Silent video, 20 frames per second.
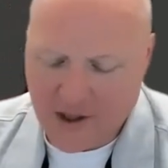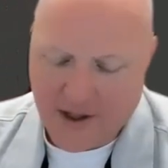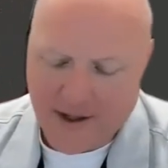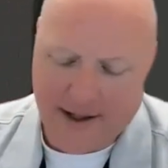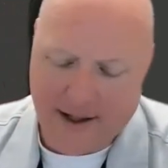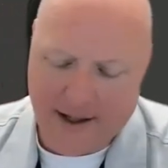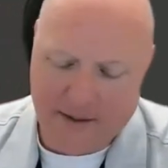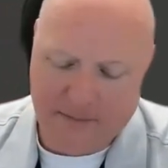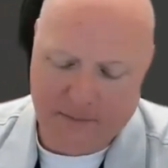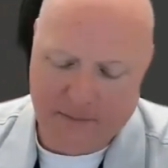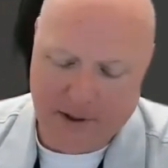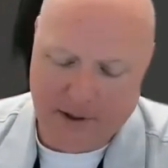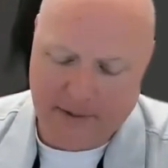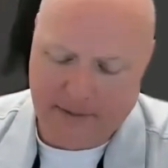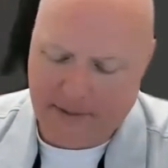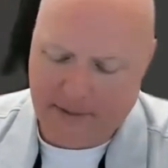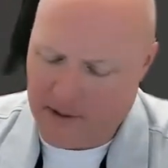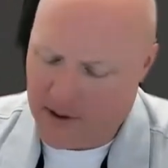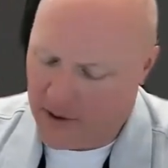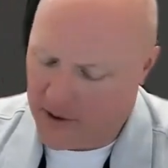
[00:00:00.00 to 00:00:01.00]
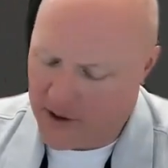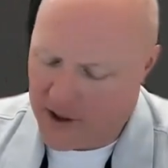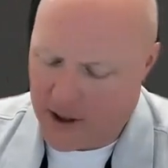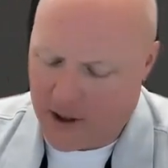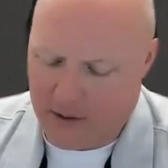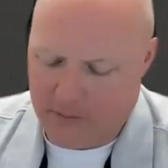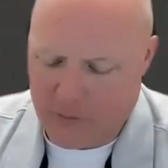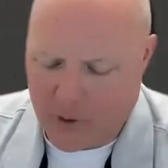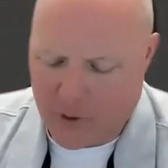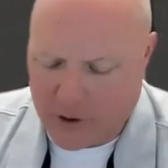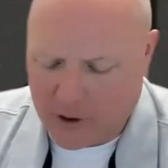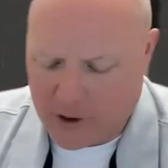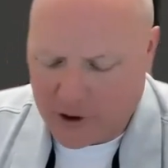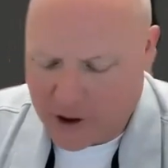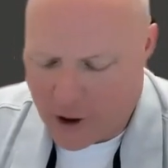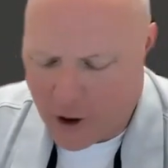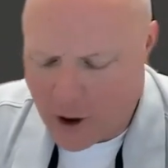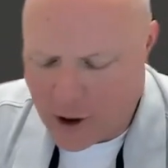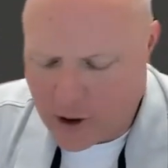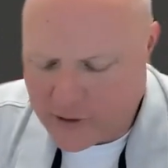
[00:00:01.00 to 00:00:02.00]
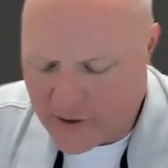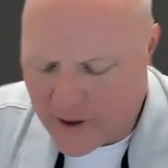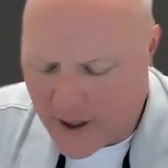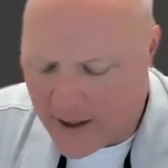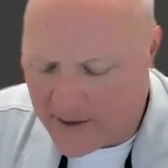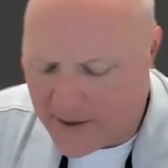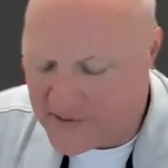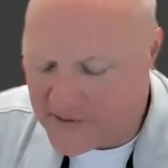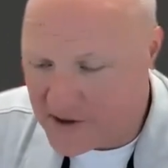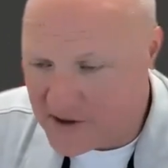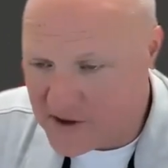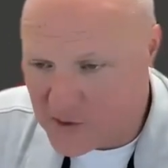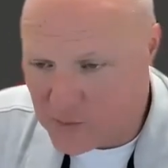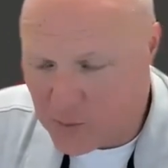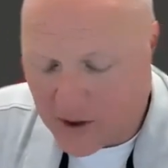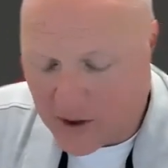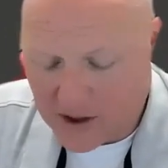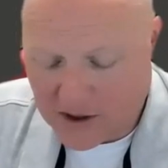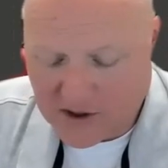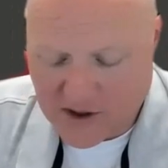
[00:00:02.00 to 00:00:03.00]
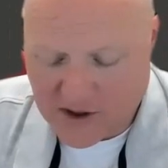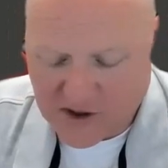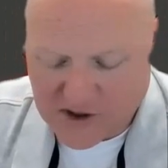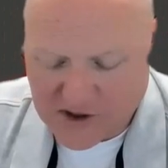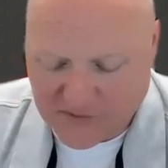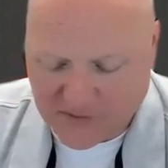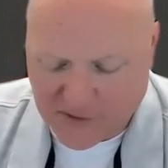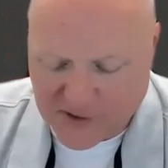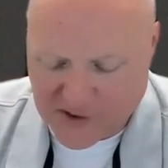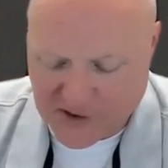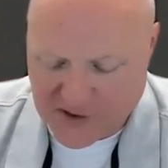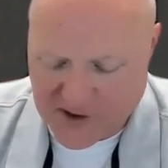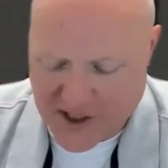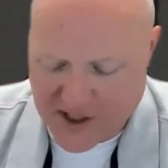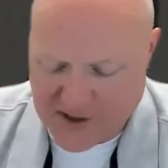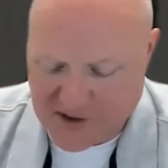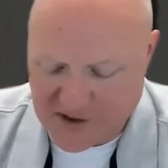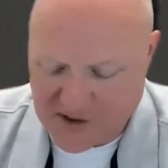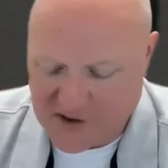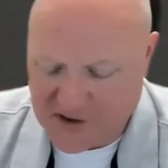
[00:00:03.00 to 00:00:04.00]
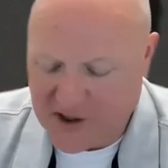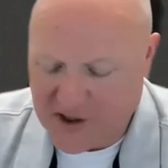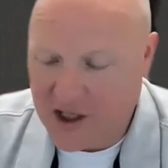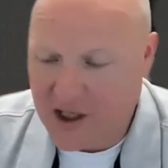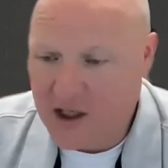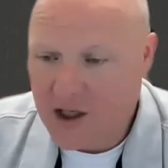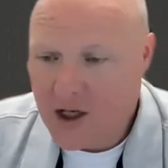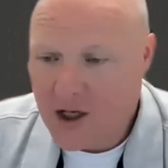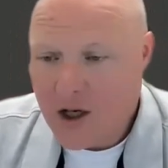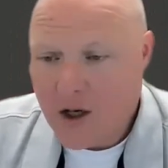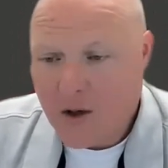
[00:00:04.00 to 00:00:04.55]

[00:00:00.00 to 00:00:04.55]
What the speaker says: Again, we're going to look at hard drives and the spinning disks versus the SSD.